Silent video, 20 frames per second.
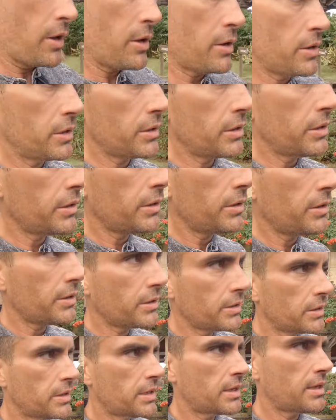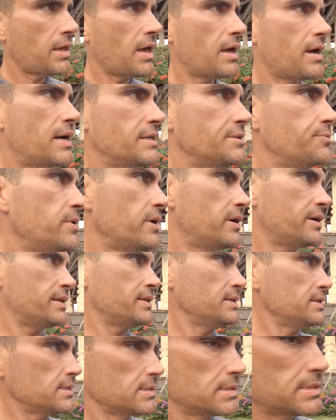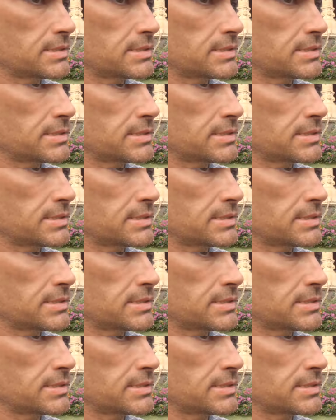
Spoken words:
Okay, guys, we got in.